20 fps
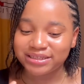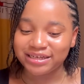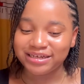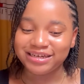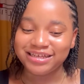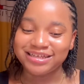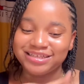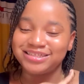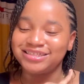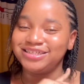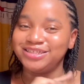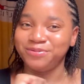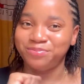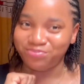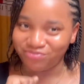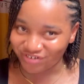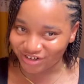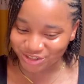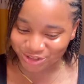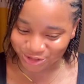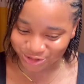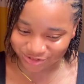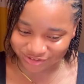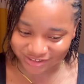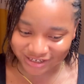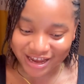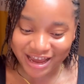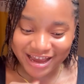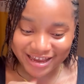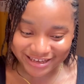thing is
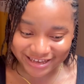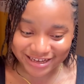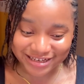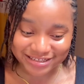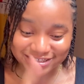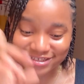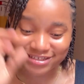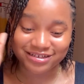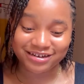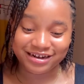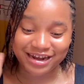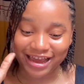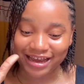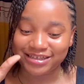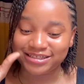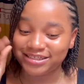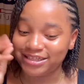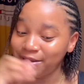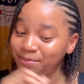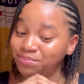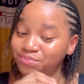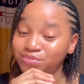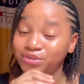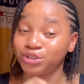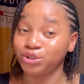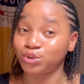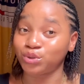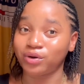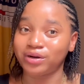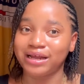depression. Yes, like sleep
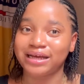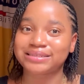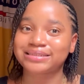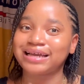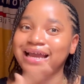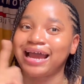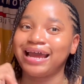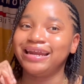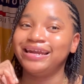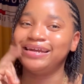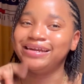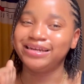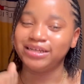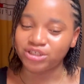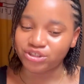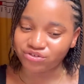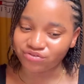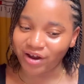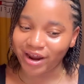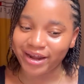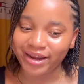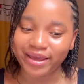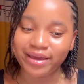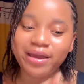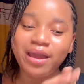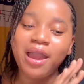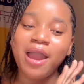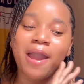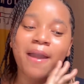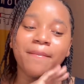disorders can
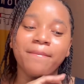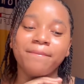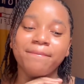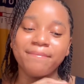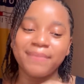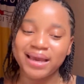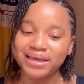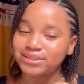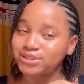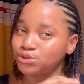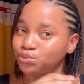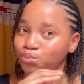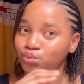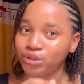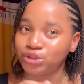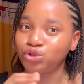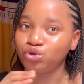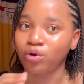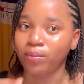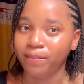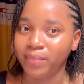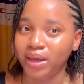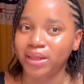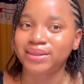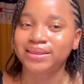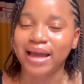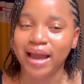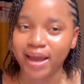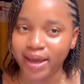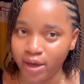literally mess with your
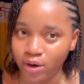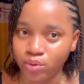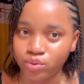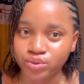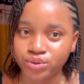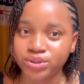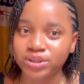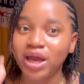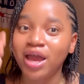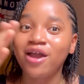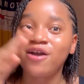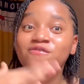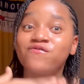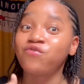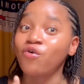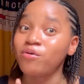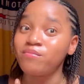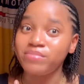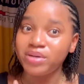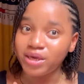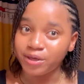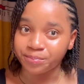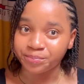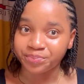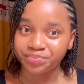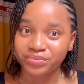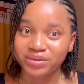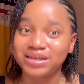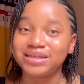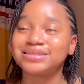mental health. For me,
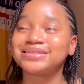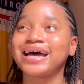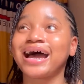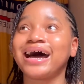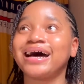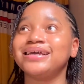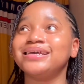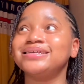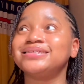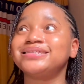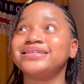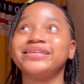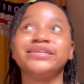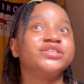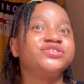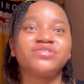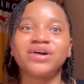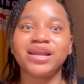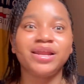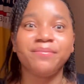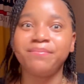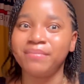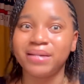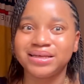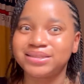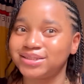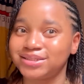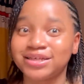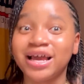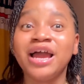it literally
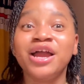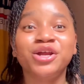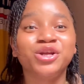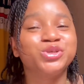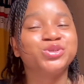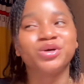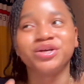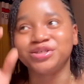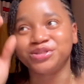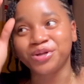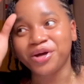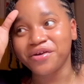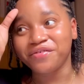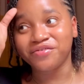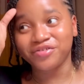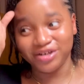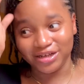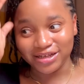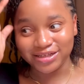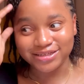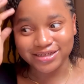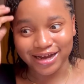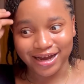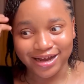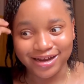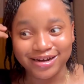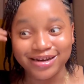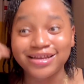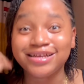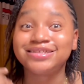messes. This one is not even
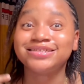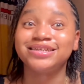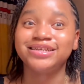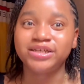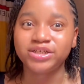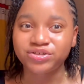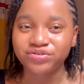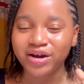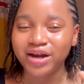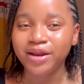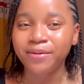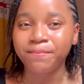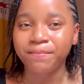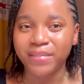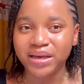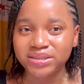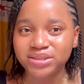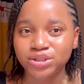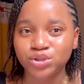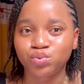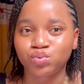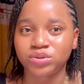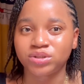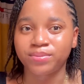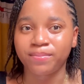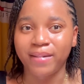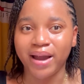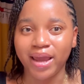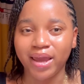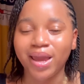it literally messes
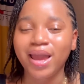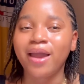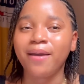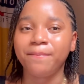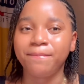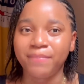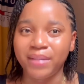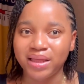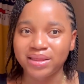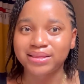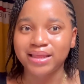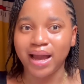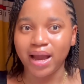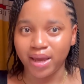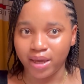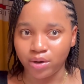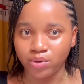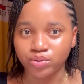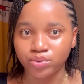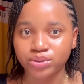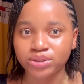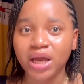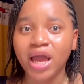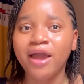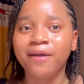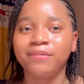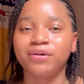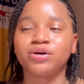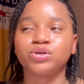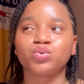with my mental health,
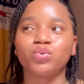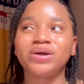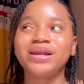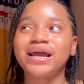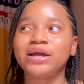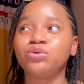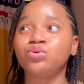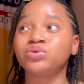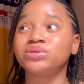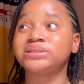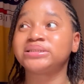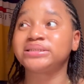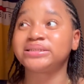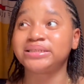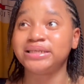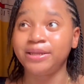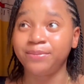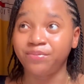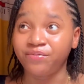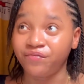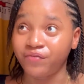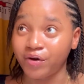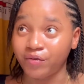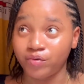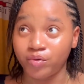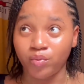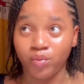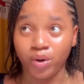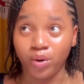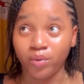because when I don't sleep
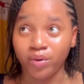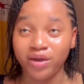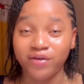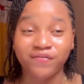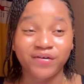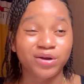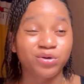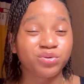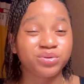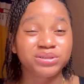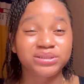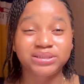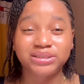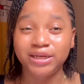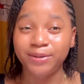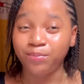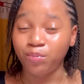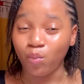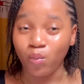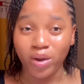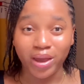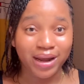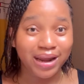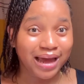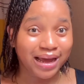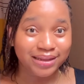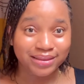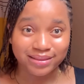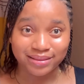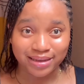very well, if I don't sleep well
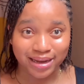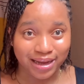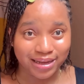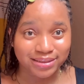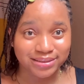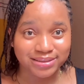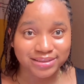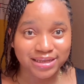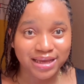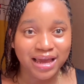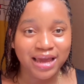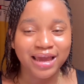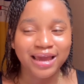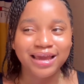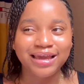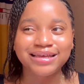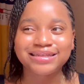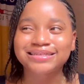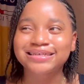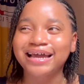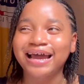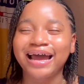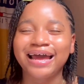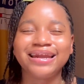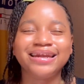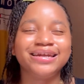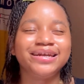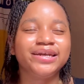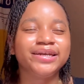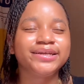at night, it
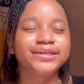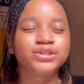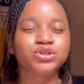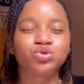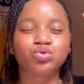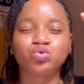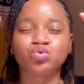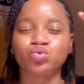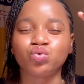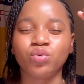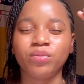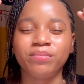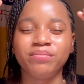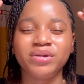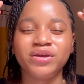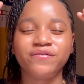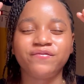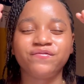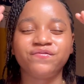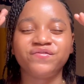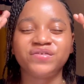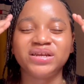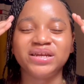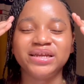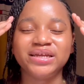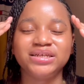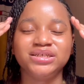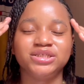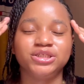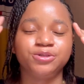can lead to me
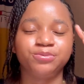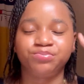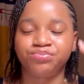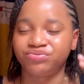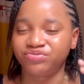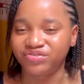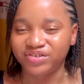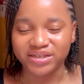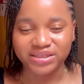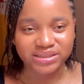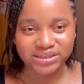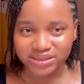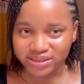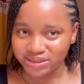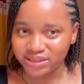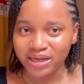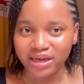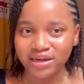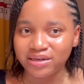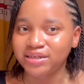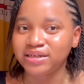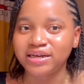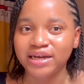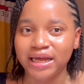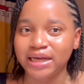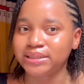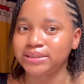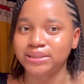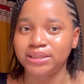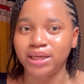feeling depressed the
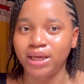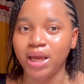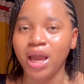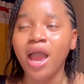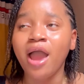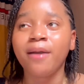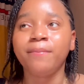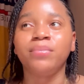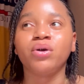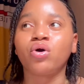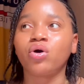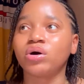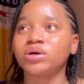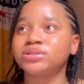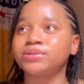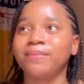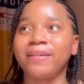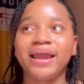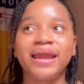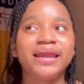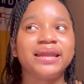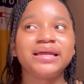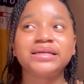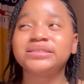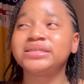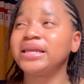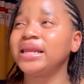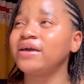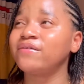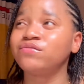next day because my
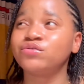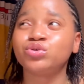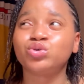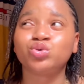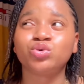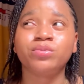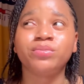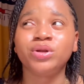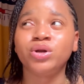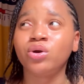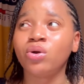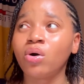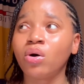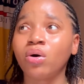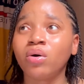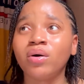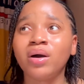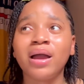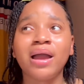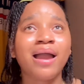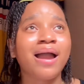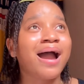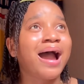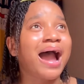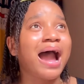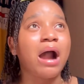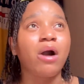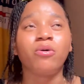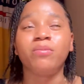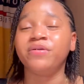energy levels will be low.
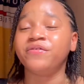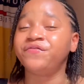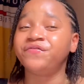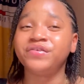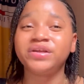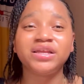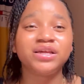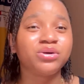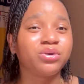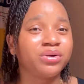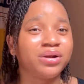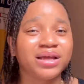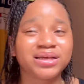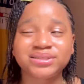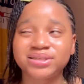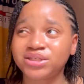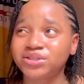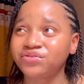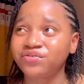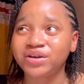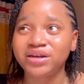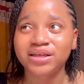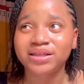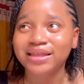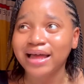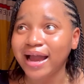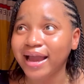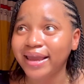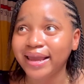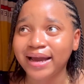I'll be feeling unnecessarily
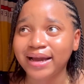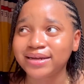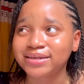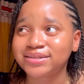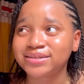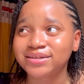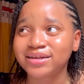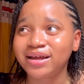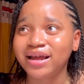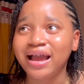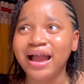tired.